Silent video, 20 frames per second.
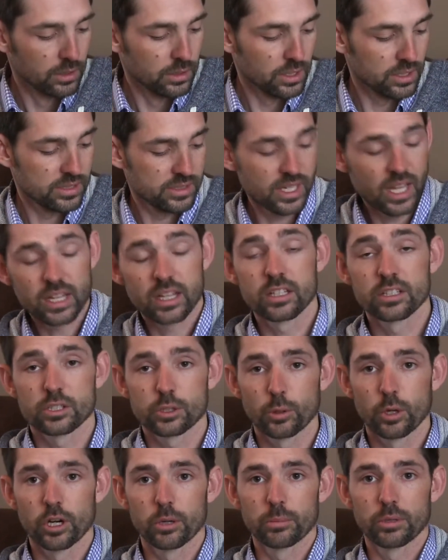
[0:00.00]
The second
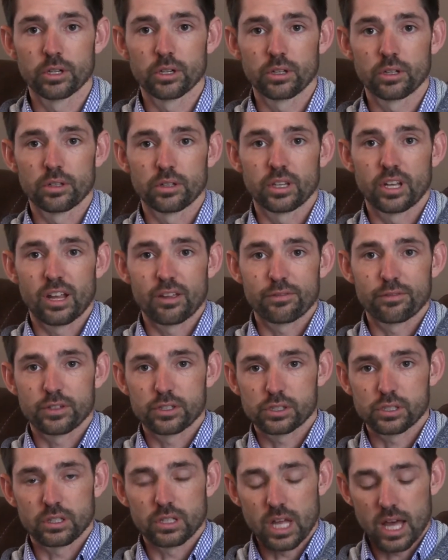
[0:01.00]
square bill that I
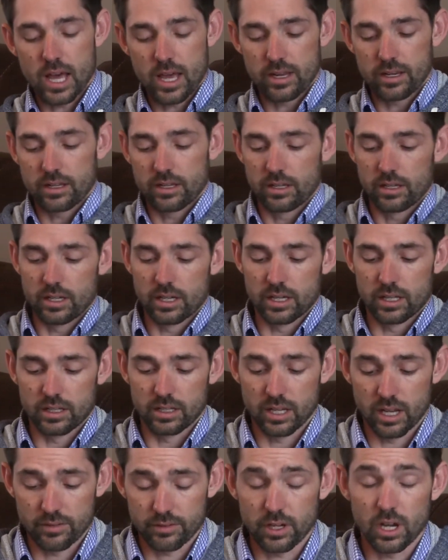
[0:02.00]
fish a lot,
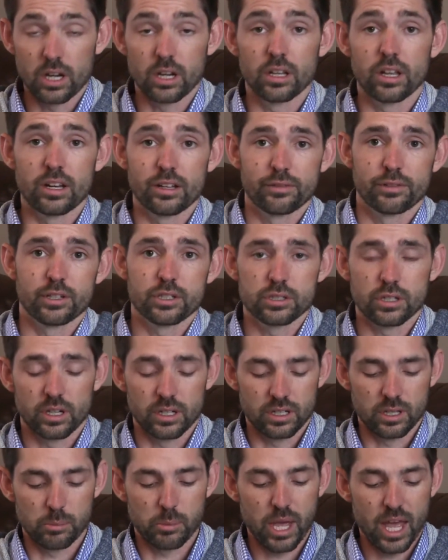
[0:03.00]
that I've caught a lot of fish
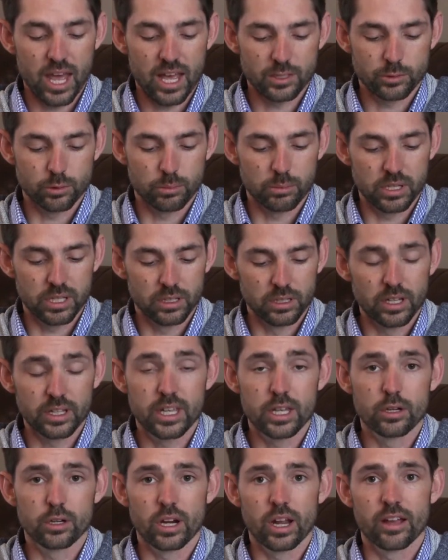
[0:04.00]
on in the past, would be
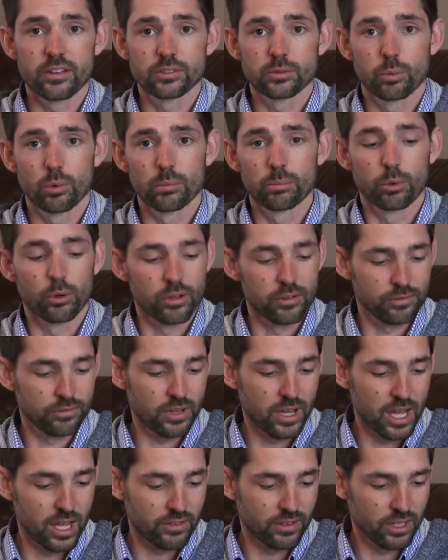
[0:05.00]
Lucky Craft's 1.5.
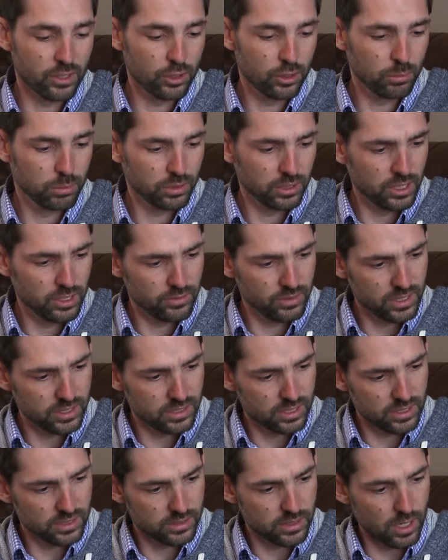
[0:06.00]
I do believe
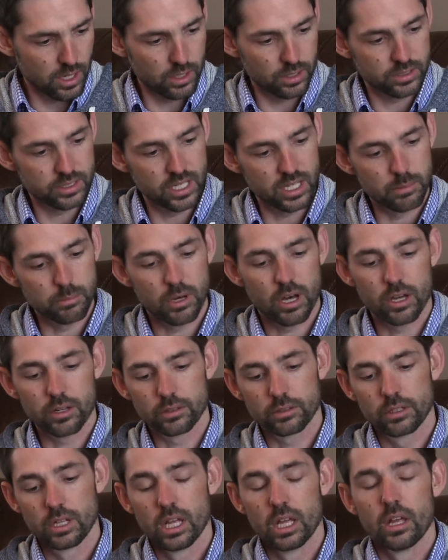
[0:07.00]
this is the RT
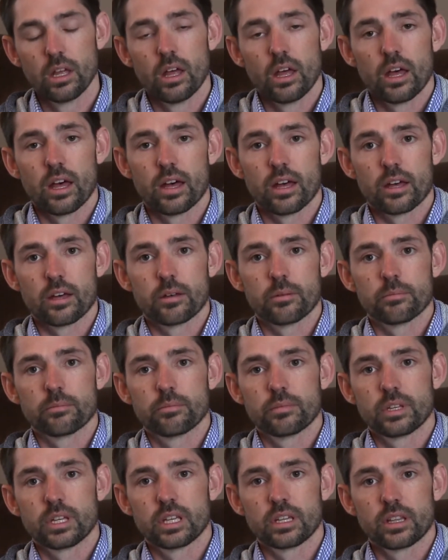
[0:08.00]
model
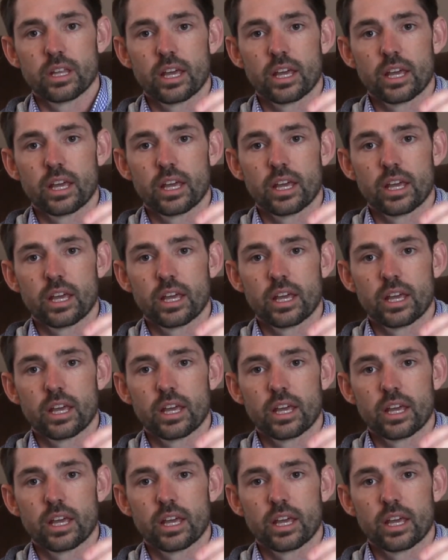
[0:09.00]
in